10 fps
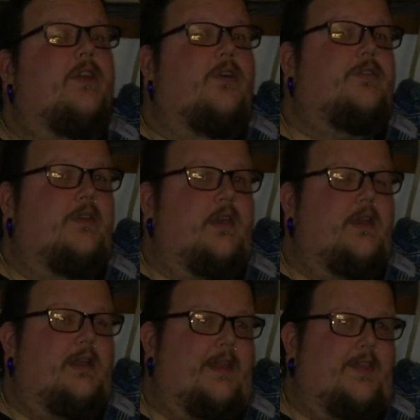to go to
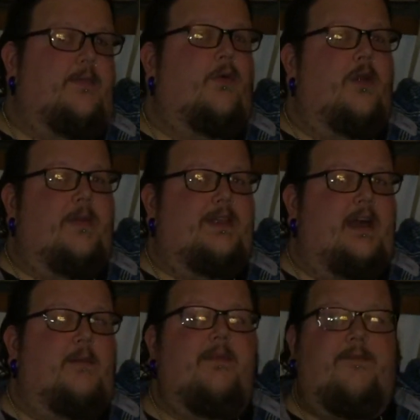get the appointment
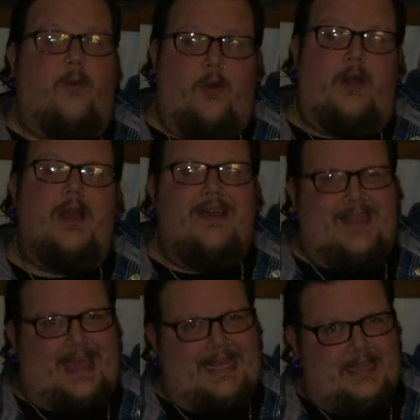done before
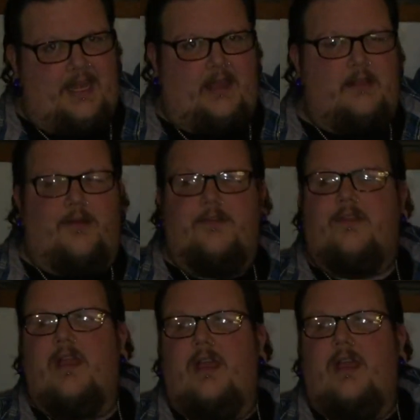that clinic closed.